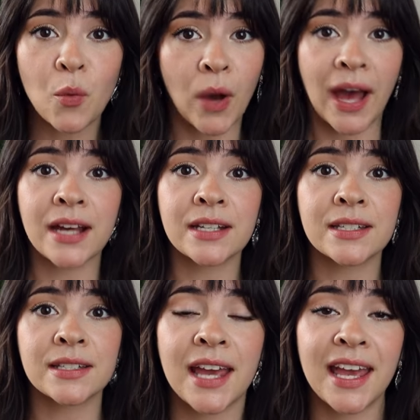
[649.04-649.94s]

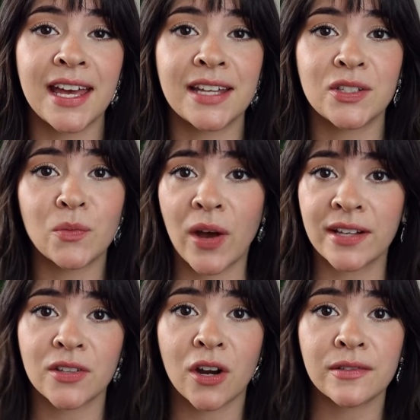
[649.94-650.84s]
wax and some
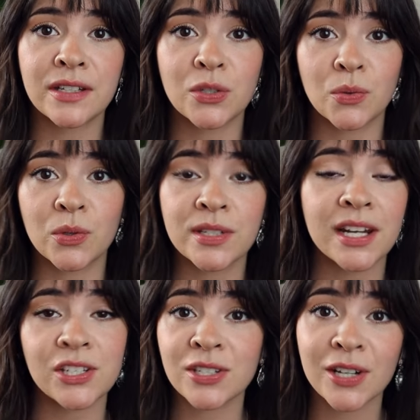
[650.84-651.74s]
wax carving tools,
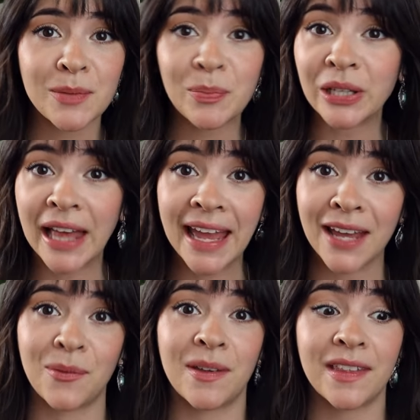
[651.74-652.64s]
and I just started
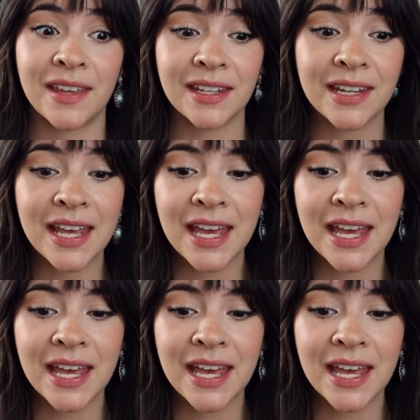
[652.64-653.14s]
playing with it